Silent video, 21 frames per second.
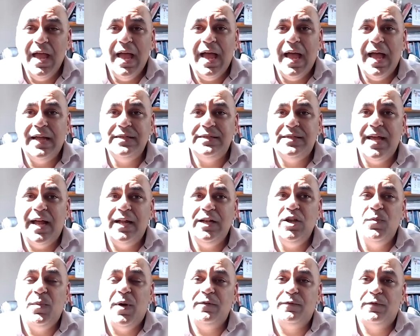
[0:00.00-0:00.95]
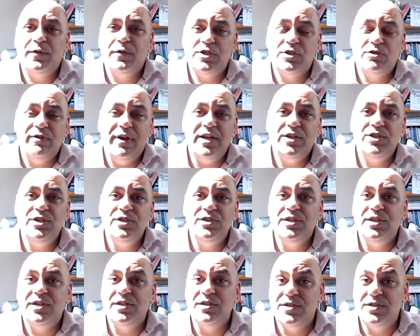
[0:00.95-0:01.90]
and tell you about frustrations
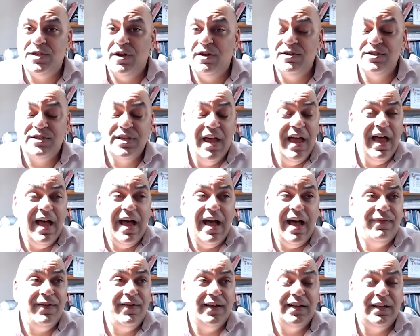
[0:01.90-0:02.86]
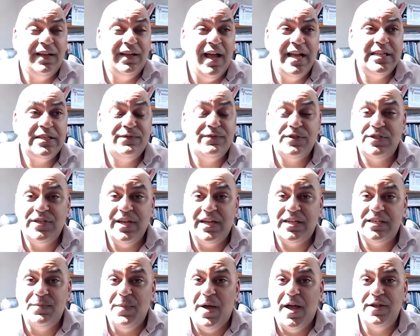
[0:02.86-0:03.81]
and concerns. I've had clients for
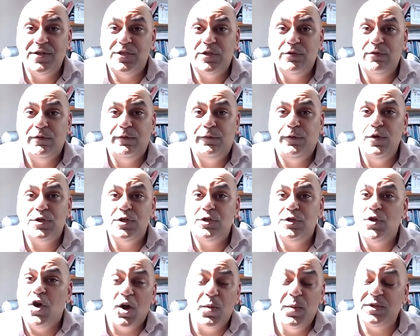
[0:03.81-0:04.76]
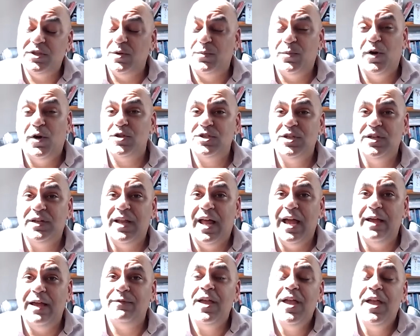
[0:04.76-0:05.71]
6 months who refuse to talk about their personal
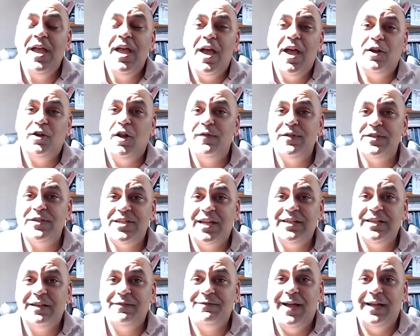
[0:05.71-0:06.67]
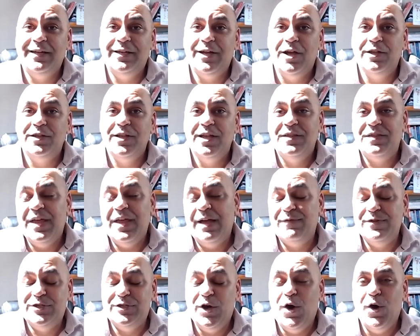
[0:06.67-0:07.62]
life, and all of a sudden I found out they
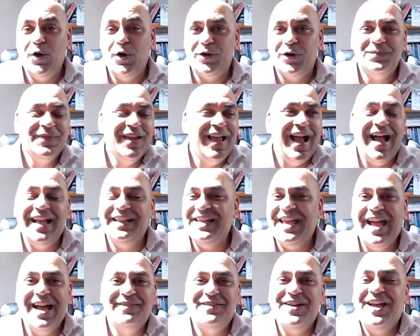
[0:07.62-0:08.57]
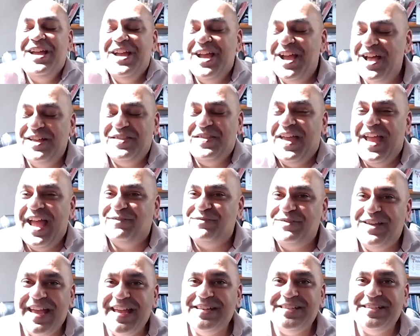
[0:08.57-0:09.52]
have a dog and they have
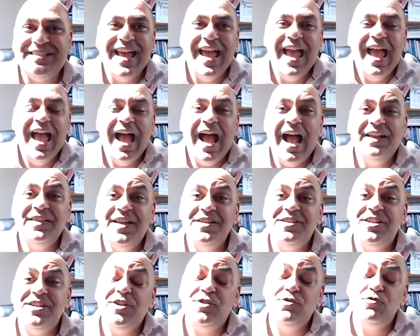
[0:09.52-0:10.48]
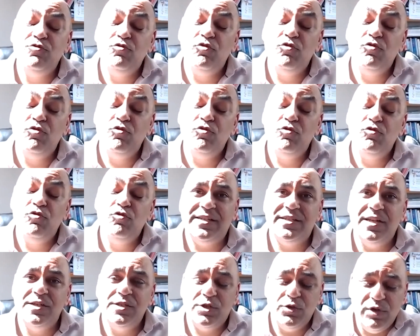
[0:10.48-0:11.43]
kids, and it's really nice.
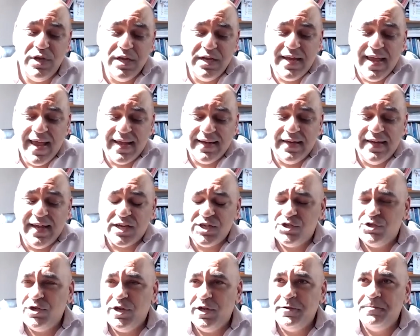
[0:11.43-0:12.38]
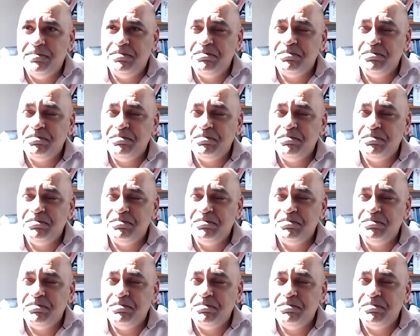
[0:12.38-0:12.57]
And so you get an extra